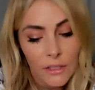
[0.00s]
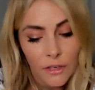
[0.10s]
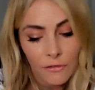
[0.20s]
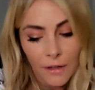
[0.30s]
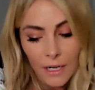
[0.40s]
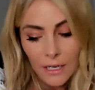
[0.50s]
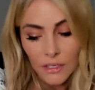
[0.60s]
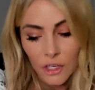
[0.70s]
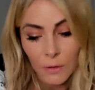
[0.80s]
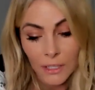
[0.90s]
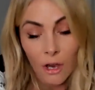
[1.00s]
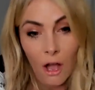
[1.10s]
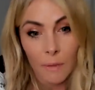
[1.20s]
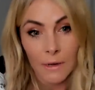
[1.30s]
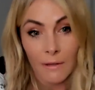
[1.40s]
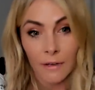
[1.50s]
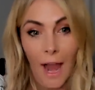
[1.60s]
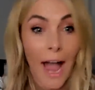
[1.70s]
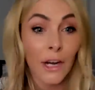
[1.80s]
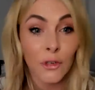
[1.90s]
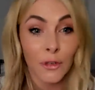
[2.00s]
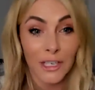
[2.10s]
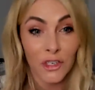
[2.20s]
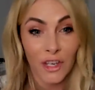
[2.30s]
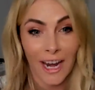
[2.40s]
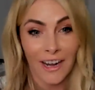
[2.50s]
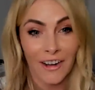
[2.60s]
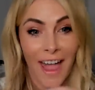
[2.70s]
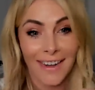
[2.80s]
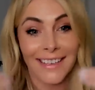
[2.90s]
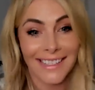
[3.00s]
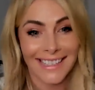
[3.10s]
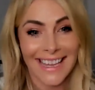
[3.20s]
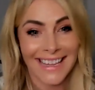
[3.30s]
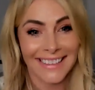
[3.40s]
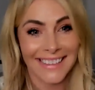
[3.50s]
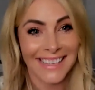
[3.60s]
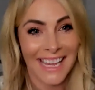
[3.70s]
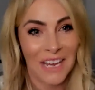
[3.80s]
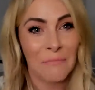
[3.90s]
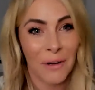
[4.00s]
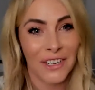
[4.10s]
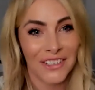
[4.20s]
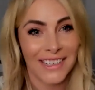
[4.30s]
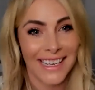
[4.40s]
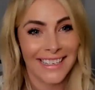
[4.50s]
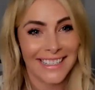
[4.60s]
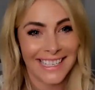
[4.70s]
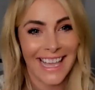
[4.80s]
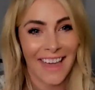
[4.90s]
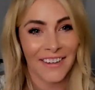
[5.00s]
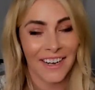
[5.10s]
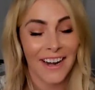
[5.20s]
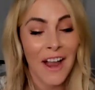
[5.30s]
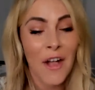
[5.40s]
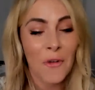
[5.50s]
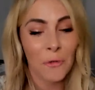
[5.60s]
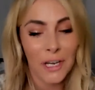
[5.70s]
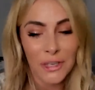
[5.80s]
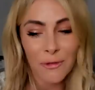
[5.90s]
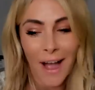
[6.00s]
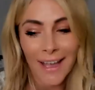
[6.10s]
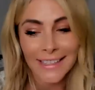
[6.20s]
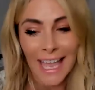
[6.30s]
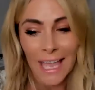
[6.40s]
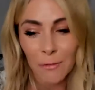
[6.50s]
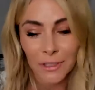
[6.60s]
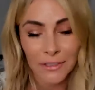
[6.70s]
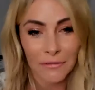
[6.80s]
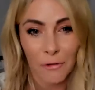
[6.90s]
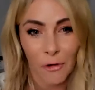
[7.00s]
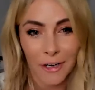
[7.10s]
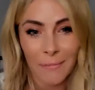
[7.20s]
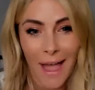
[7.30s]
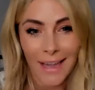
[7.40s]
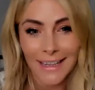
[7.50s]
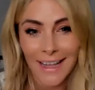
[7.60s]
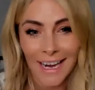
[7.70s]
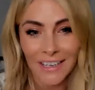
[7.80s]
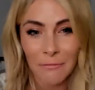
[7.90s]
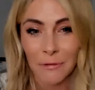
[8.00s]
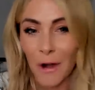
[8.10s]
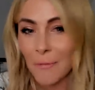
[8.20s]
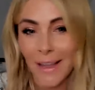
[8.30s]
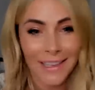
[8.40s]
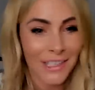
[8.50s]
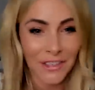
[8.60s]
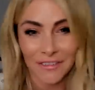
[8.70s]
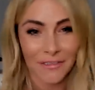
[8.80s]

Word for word: it's so funny because you and Tom never actually share any scenes in person together. Were you guys able to form any kind of bromance or